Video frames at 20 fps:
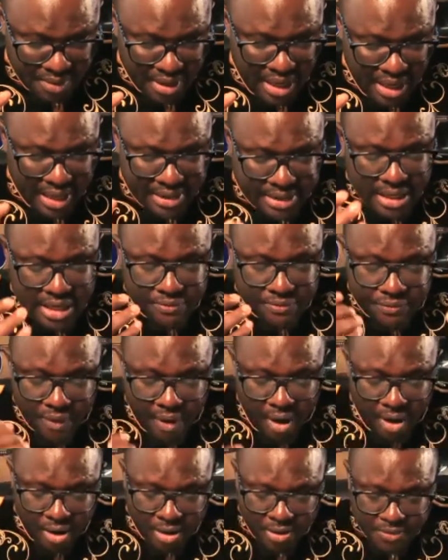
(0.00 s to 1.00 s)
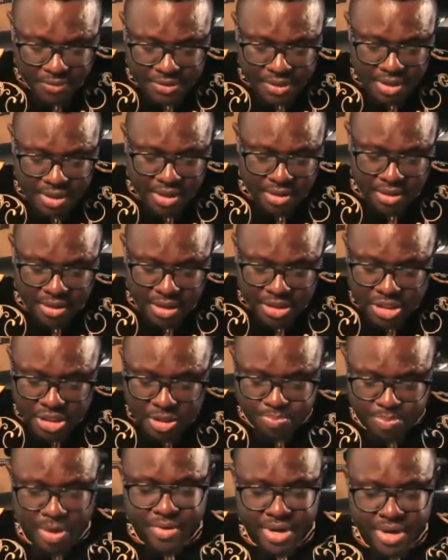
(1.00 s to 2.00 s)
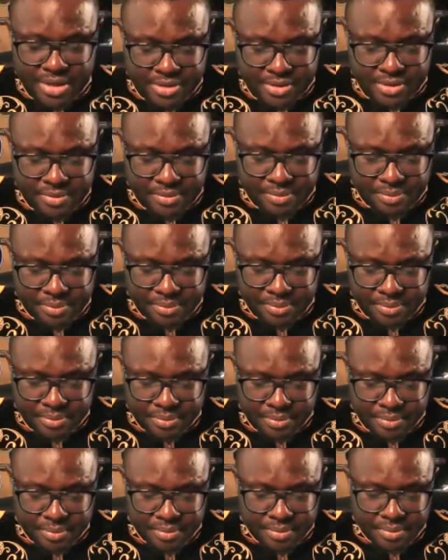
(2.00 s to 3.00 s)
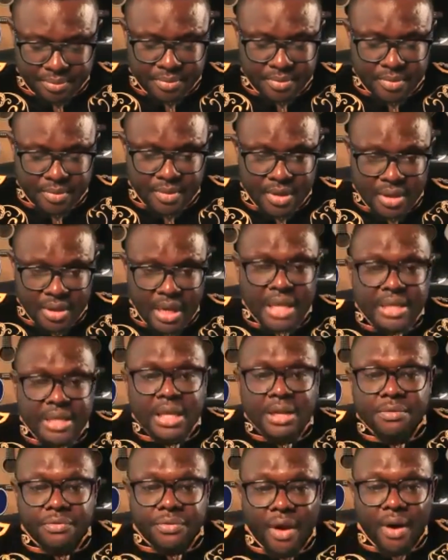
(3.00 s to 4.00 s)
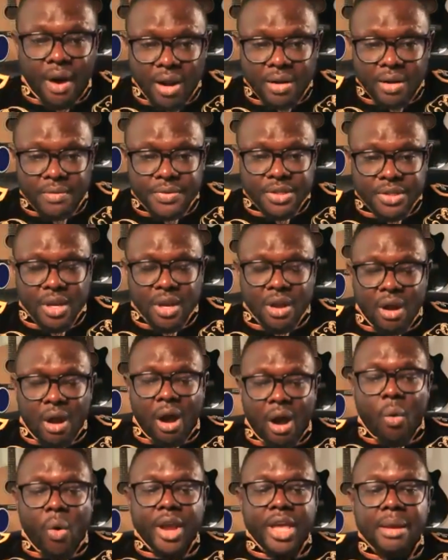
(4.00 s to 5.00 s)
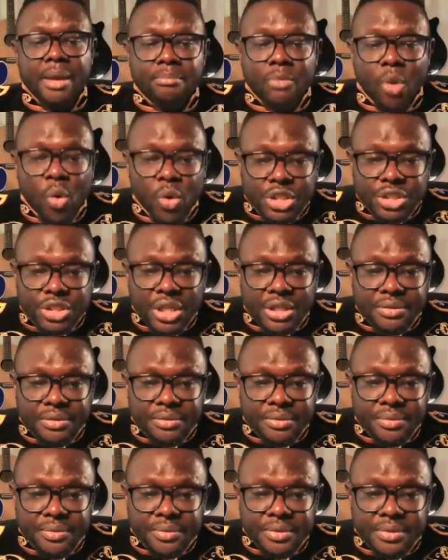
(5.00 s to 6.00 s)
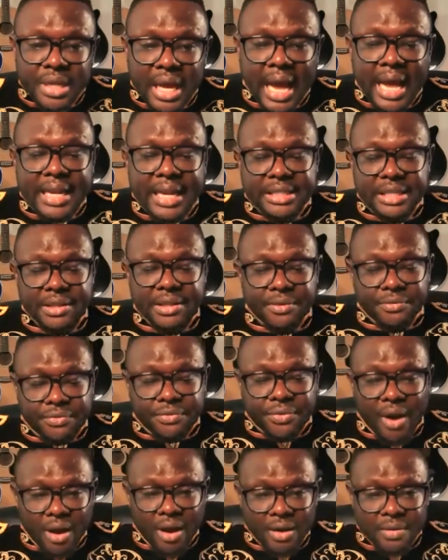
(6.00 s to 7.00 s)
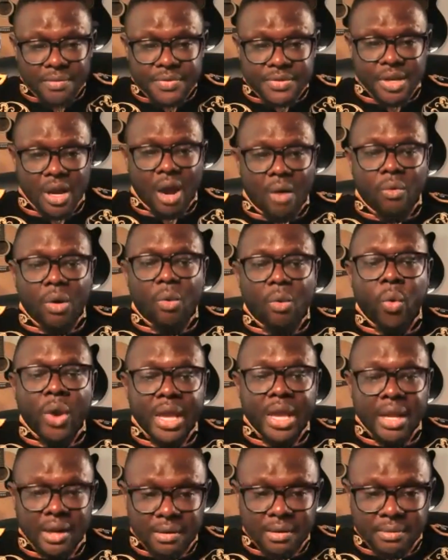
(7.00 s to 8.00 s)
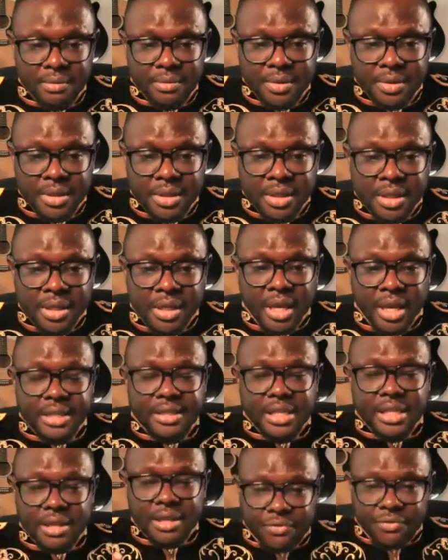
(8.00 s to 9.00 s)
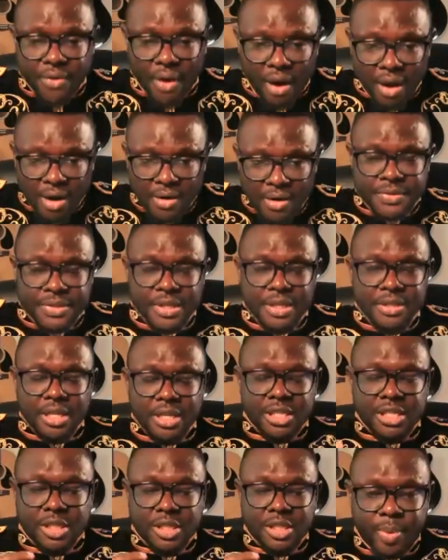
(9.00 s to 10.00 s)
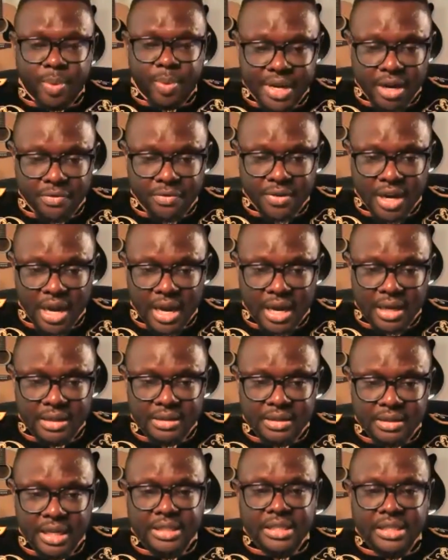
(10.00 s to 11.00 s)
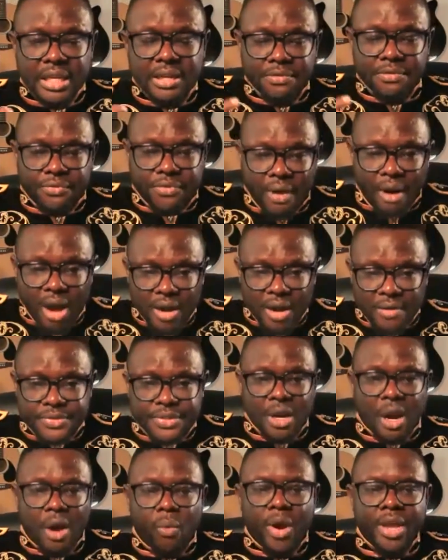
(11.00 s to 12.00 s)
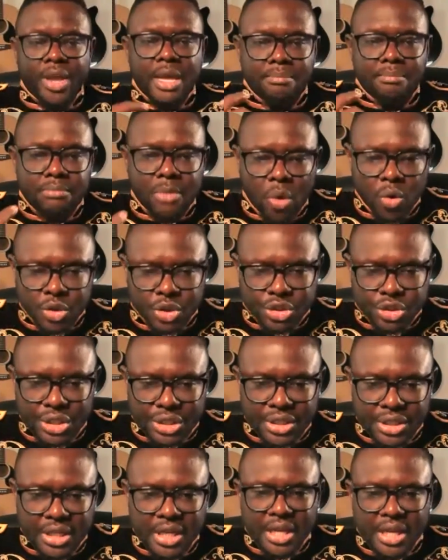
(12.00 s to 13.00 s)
It involves the spirit. It involves our emotion, and it involves our will. It involves the Spirit of God. It involves our emotion.